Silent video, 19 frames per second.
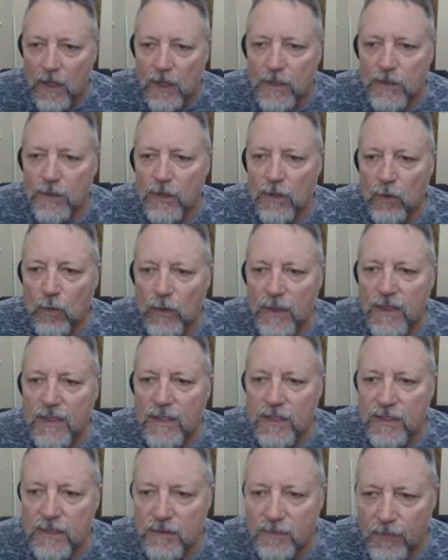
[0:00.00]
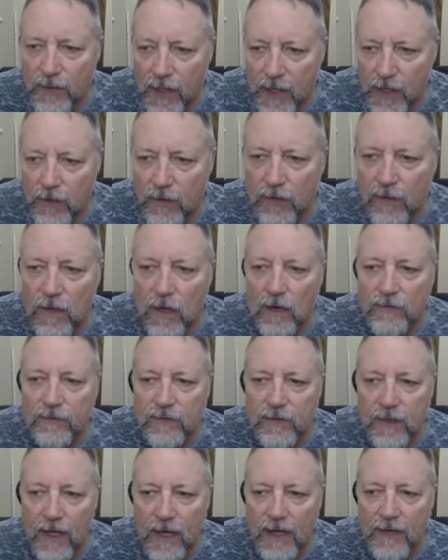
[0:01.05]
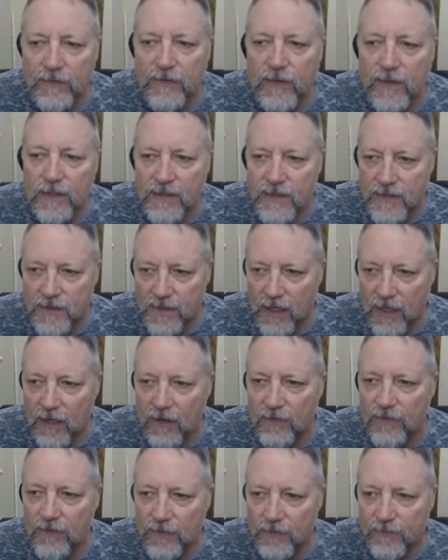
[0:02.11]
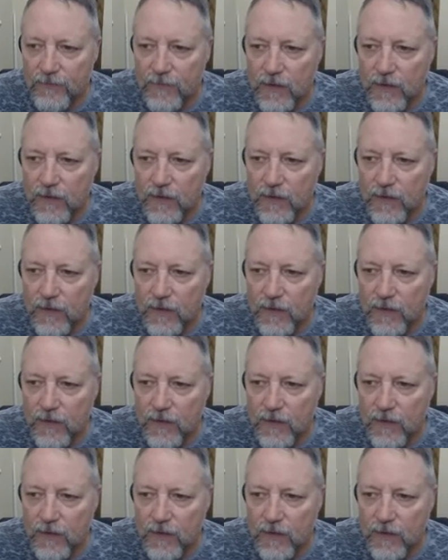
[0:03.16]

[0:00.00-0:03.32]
so that we despaired of life itself.